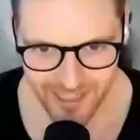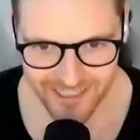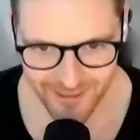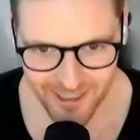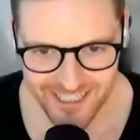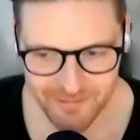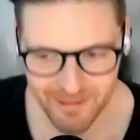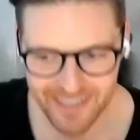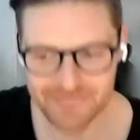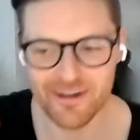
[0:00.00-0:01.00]
You are
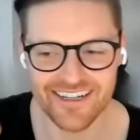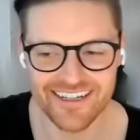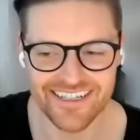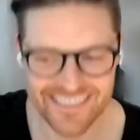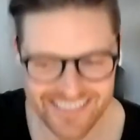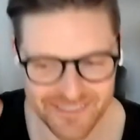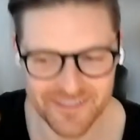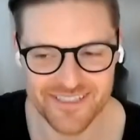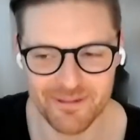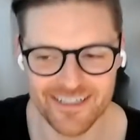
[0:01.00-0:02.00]
smart. In my eyes, you're the
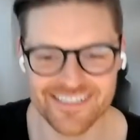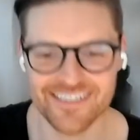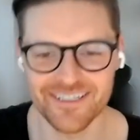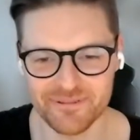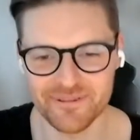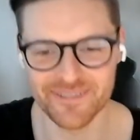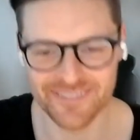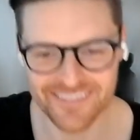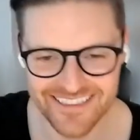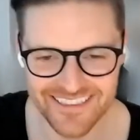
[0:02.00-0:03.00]
smartest guy in the world.
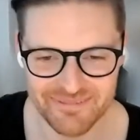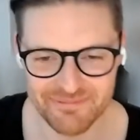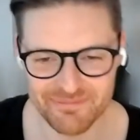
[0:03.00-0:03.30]
But